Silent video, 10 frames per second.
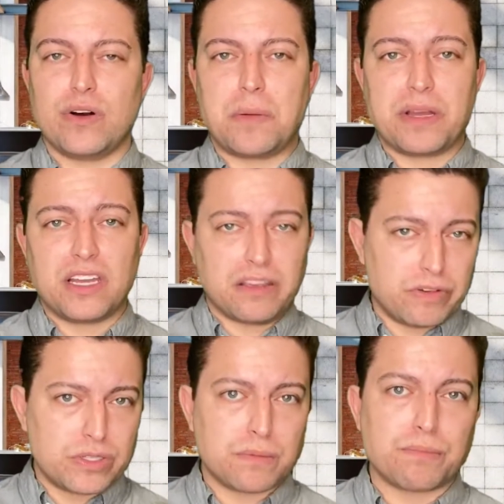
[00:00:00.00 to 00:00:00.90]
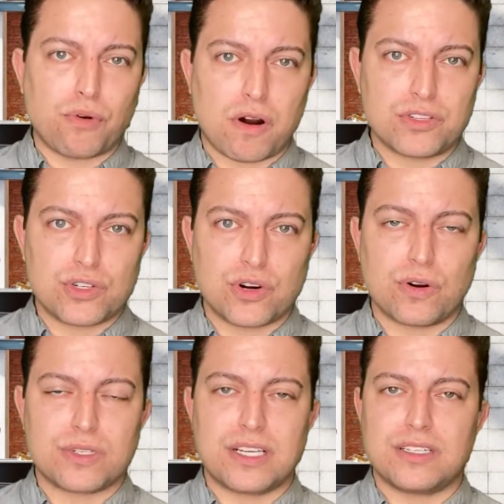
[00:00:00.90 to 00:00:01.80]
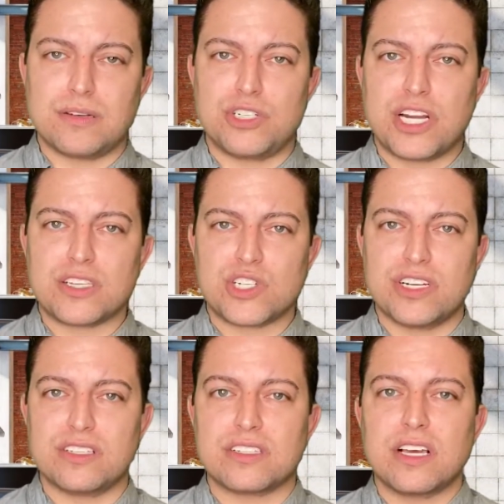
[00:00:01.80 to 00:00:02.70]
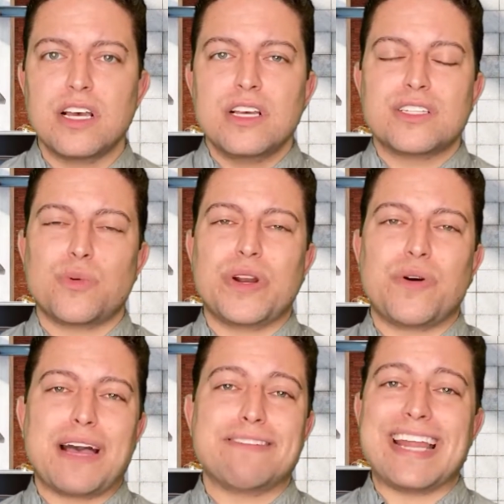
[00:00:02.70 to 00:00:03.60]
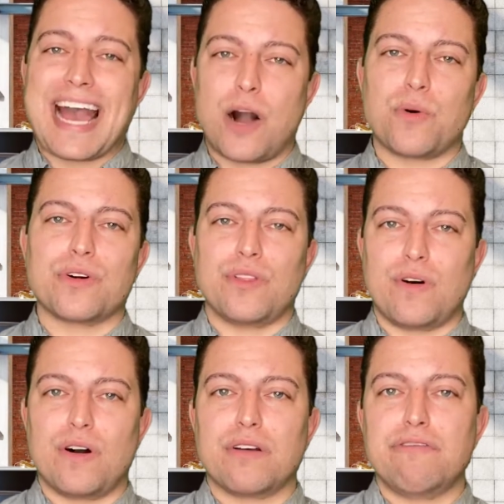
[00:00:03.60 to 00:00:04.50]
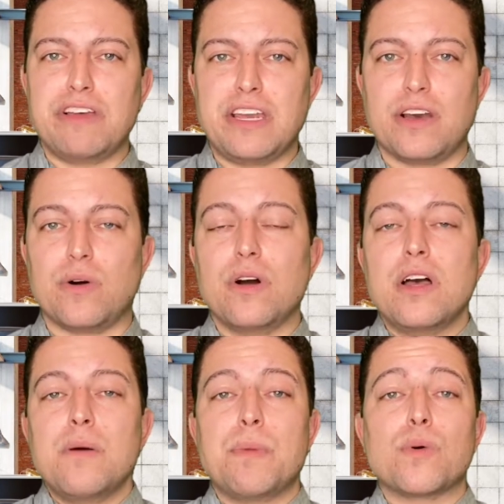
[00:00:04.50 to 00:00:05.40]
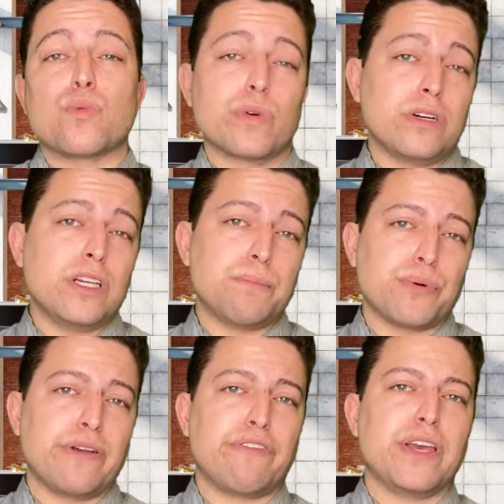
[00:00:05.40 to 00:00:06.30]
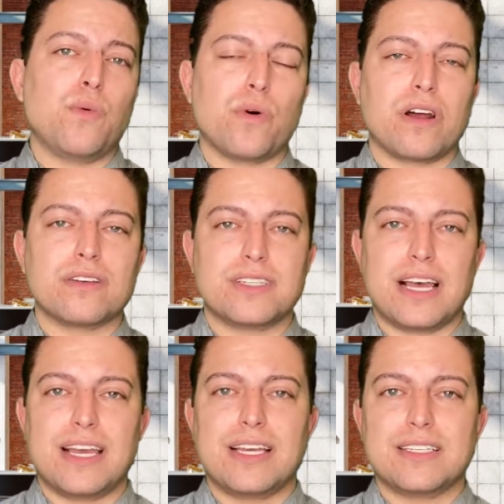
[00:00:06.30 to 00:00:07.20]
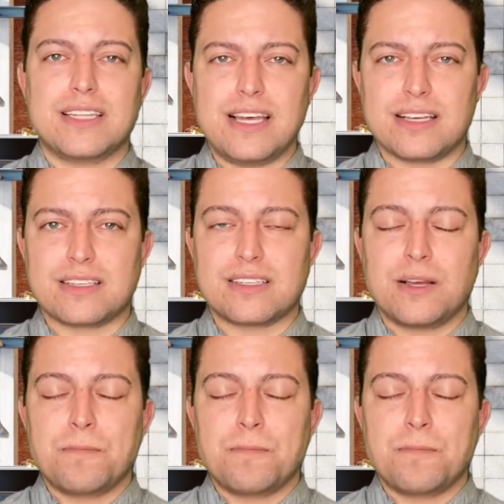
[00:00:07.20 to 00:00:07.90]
I'm going to give you some broad strokes and suggestions so we don't have an hour-long video. But really briefly, what I'll say is this.